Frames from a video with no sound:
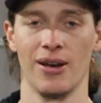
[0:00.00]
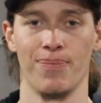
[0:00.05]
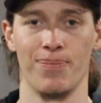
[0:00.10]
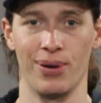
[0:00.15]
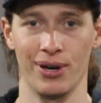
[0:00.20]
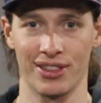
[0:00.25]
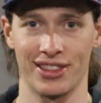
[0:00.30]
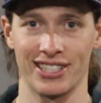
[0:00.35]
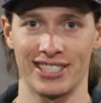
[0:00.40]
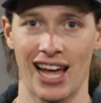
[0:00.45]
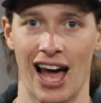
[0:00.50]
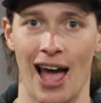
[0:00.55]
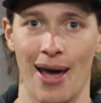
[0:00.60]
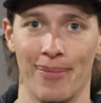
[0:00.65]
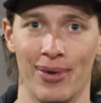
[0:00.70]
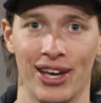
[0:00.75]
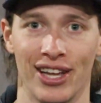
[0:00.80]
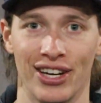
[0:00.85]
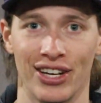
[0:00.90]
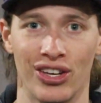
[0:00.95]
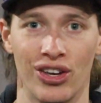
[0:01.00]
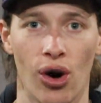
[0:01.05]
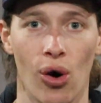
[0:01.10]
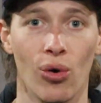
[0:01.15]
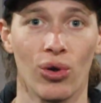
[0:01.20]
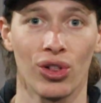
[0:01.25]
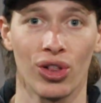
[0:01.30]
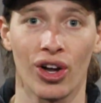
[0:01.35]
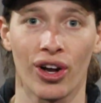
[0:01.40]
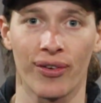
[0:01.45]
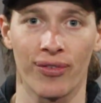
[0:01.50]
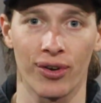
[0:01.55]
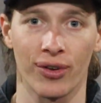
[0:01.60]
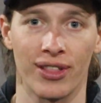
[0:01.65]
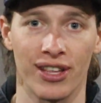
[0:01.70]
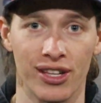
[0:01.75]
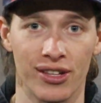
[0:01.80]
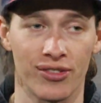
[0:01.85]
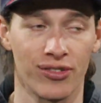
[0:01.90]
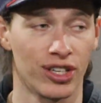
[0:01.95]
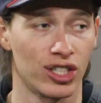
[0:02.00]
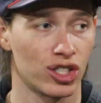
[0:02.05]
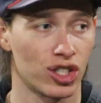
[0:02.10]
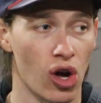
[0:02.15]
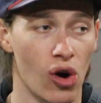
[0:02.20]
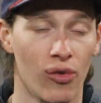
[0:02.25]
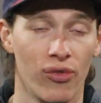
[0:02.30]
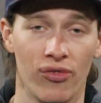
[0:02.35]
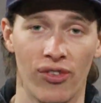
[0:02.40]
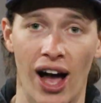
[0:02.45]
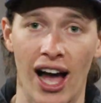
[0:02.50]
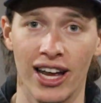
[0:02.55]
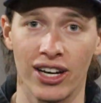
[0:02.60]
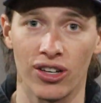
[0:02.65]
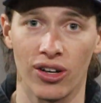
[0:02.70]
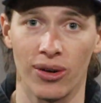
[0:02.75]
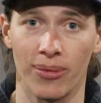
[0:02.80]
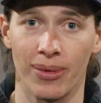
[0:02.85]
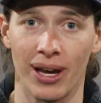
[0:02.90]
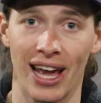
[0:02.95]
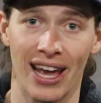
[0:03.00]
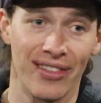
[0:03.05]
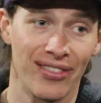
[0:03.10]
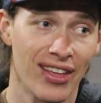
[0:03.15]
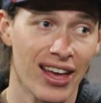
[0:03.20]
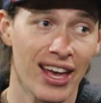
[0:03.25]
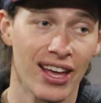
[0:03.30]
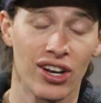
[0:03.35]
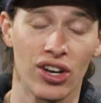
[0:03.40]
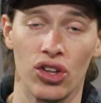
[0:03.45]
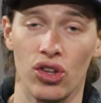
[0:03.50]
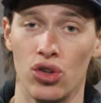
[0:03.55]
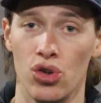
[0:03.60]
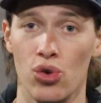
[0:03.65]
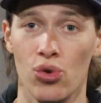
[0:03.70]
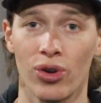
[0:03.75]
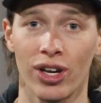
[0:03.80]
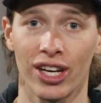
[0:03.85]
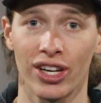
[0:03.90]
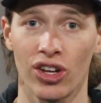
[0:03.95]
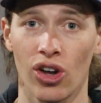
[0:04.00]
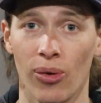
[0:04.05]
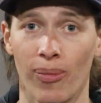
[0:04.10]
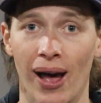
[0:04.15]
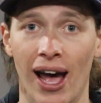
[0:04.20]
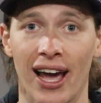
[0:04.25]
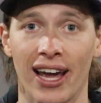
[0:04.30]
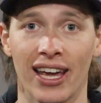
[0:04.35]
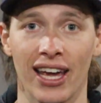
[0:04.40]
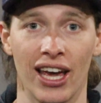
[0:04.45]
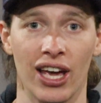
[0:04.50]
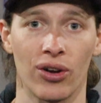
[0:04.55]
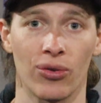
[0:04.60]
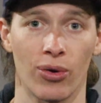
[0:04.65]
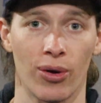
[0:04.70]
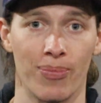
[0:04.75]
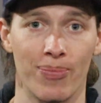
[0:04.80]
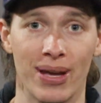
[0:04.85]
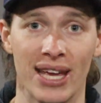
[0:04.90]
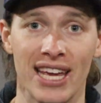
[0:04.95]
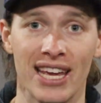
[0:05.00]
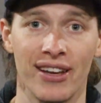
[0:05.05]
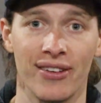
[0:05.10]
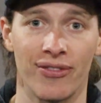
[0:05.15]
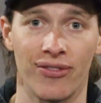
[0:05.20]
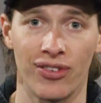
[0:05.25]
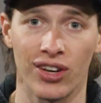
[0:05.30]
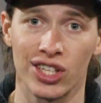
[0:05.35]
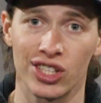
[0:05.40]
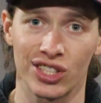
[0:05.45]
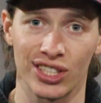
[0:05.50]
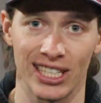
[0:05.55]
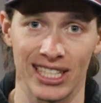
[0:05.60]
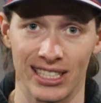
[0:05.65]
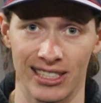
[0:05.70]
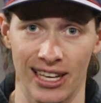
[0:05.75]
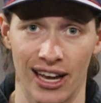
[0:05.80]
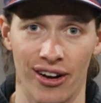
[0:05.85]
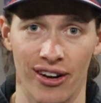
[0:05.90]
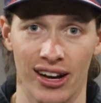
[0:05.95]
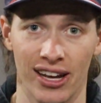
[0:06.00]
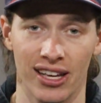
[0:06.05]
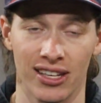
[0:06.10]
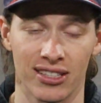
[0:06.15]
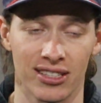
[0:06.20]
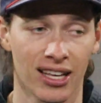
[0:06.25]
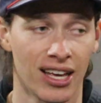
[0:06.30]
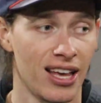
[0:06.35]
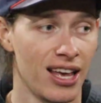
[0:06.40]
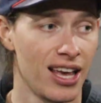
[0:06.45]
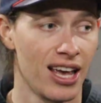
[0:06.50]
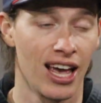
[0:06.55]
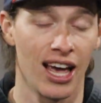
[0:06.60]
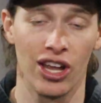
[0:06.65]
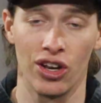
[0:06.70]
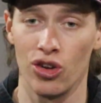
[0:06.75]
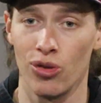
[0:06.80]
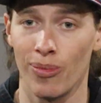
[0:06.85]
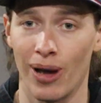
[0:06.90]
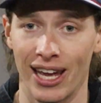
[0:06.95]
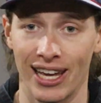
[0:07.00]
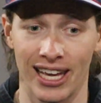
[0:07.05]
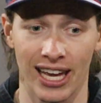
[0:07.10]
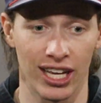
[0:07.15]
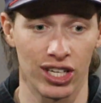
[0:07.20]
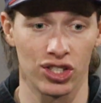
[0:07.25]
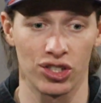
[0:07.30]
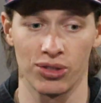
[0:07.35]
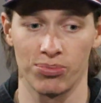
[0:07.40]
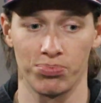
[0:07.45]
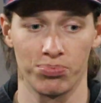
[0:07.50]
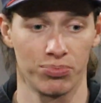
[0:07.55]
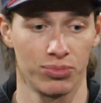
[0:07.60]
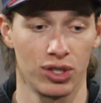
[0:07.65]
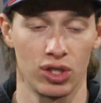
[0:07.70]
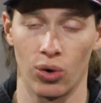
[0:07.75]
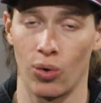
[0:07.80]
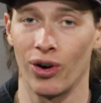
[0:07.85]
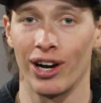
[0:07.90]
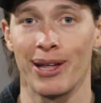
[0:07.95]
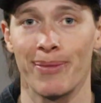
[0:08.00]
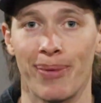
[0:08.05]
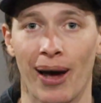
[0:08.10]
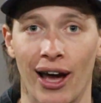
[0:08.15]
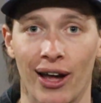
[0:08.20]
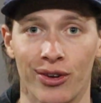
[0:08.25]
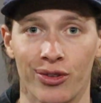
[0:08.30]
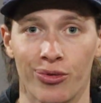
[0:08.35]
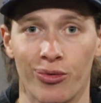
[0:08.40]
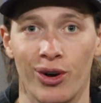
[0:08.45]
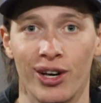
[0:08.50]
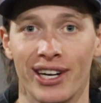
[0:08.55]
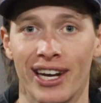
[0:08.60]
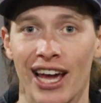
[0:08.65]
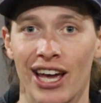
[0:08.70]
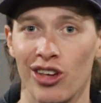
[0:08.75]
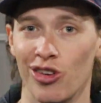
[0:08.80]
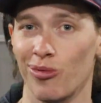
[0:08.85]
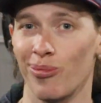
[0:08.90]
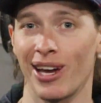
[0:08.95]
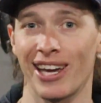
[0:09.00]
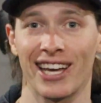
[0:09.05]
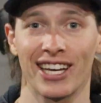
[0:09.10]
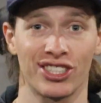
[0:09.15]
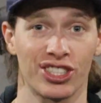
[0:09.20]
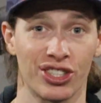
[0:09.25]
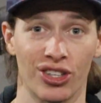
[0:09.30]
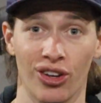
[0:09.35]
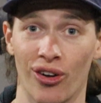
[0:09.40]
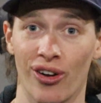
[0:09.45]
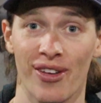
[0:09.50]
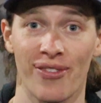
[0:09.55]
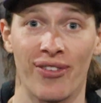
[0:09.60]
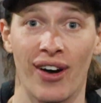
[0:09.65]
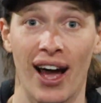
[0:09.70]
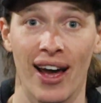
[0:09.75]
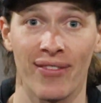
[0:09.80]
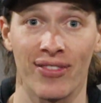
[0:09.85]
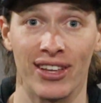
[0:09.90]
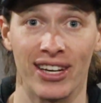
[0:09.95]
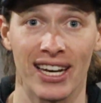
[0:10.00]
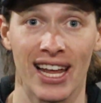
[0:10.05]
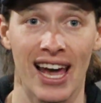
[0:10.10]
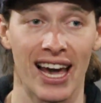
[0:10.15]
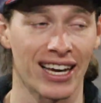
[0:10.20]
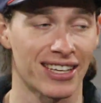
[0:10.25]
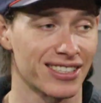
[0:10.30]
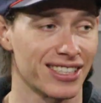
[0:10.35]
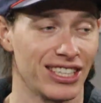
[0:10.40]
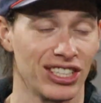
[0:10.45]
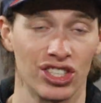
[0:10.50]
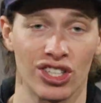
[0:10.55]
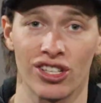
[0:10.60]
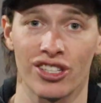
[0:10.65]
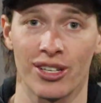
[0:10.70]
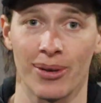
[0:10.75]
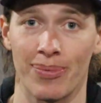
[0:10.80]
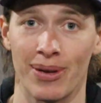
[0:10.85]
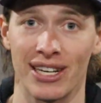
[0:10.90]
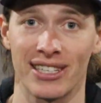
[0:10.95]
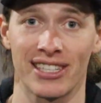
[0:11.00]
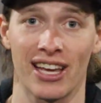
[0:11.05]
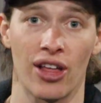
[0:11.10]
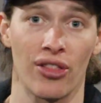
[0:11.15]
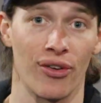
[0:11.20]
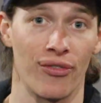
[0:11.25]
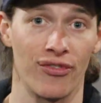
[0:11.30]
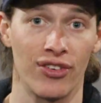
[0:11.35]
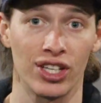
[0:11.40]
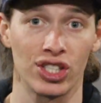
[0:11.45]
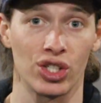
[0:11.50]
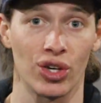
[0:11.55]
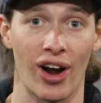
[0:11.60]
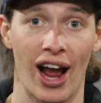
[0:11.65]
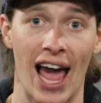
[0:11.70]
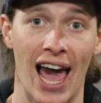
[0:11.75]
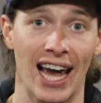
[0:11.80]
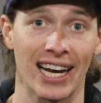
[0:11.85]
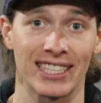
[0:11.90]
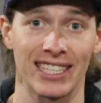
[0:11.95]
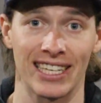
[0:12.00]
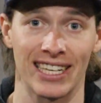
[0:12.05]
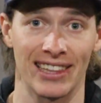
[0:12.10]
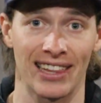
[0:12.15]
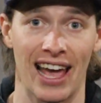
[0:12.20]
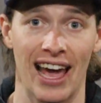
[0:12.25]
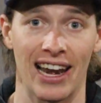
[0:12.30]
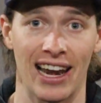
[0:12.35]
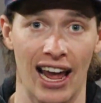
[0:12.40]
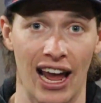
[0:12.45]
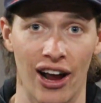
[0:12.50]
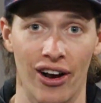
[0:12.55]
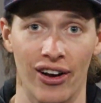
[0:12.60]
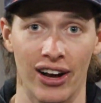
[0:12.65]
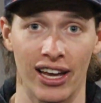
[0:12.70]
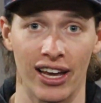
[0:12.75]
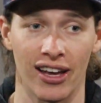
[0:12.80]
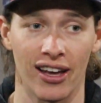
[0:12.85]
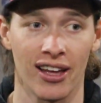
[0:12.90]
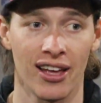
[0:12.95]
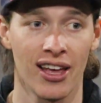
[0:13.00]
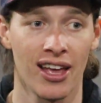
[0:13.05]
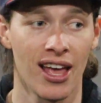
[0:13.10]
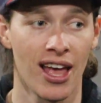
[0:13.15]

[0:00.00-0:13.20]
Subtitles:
put the time in, go look for these fish, go find them, and then you can go back and repeat fish these areas, and you may catch 20 pounds one day, you may catch 35 the next. It just depends how the fish are acting in that area.